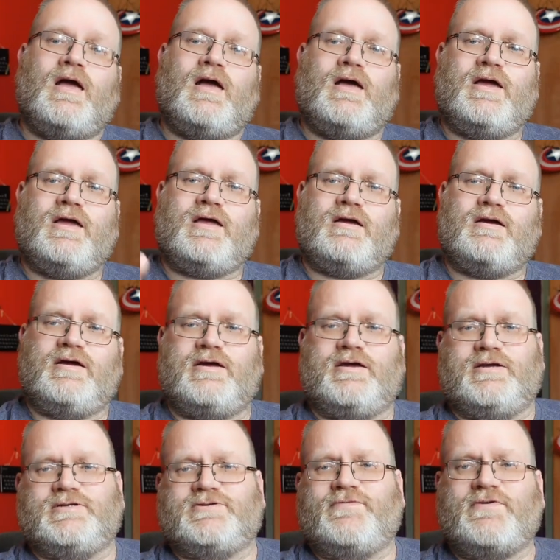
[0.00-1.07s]
Hi
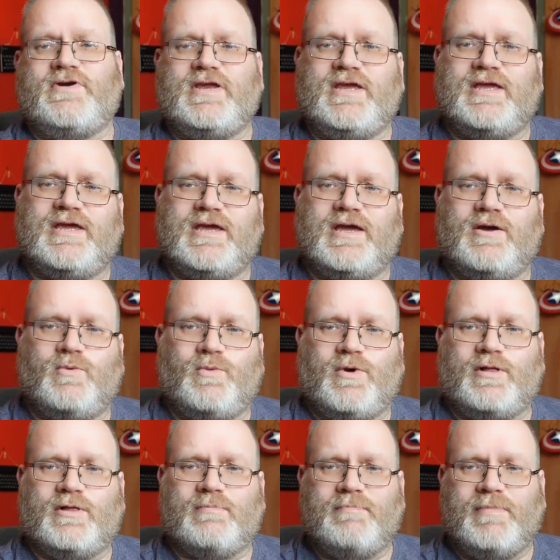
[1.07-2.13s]
guys, Freddie here,
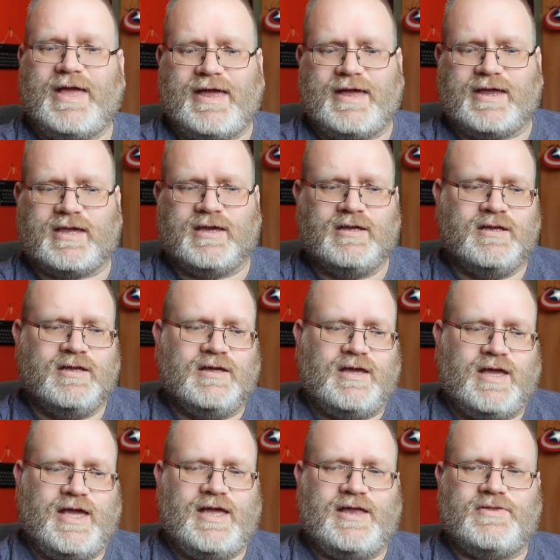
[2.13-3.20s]
welcome back.
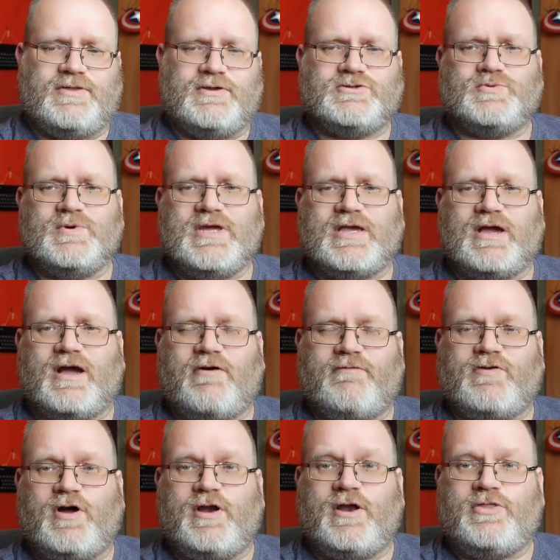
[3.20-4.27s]
And this week I've
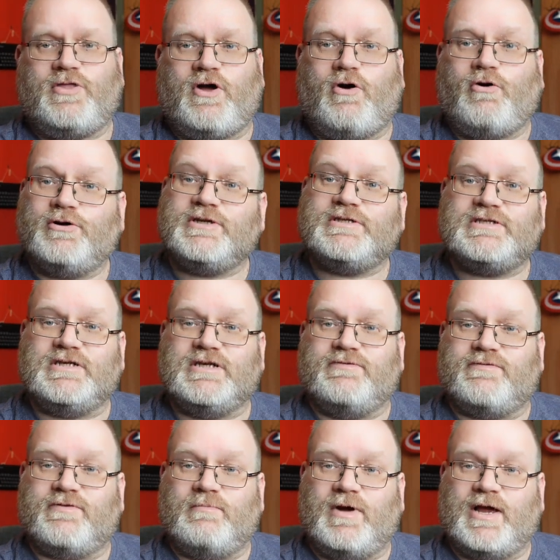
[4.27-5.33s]
got another oddity
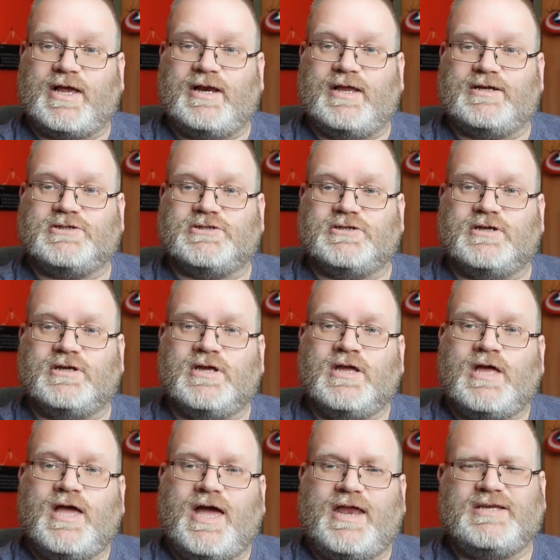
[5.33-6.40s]
from my collection.
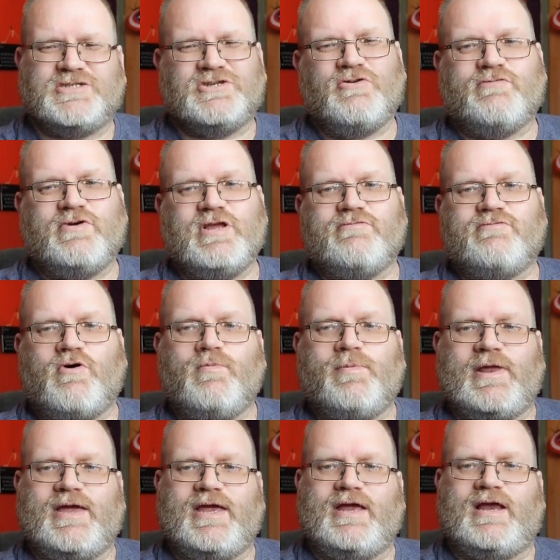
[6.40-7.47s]
And it's not really
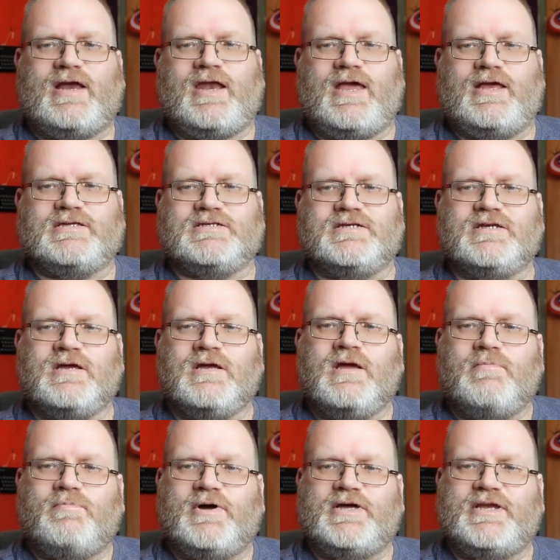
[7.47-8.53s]
role-playing connected,
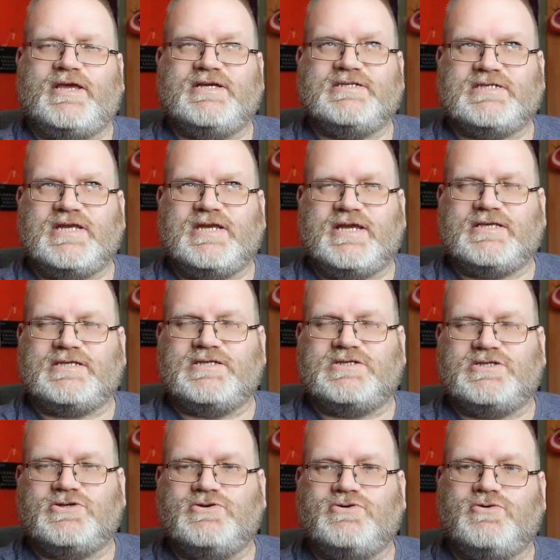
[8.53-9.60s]
but it is connected
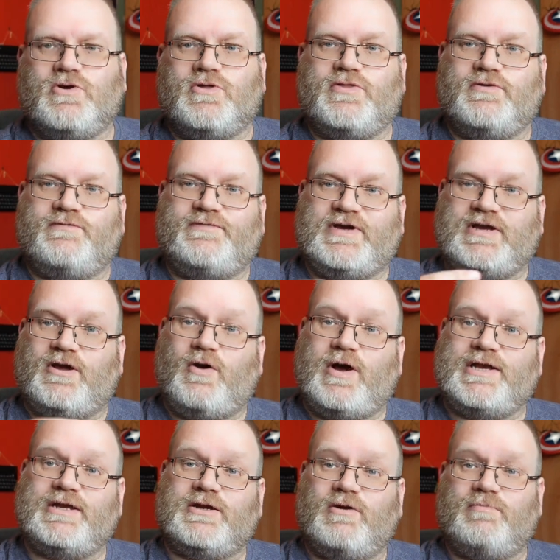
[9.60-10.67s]
to the video I
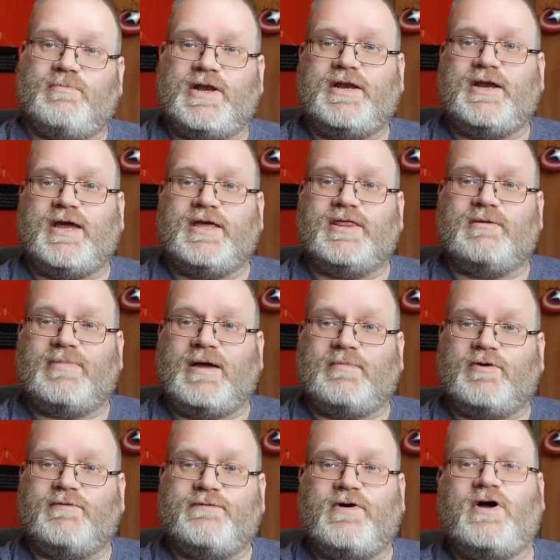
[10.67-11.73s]
did on Monday, the
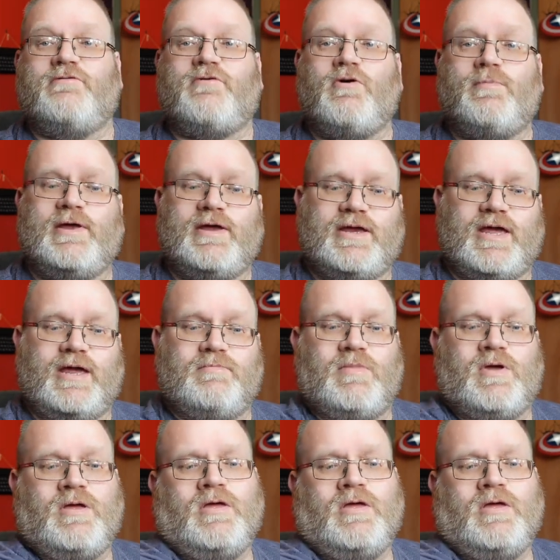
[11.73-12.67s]
Babylon 5 role-playing game.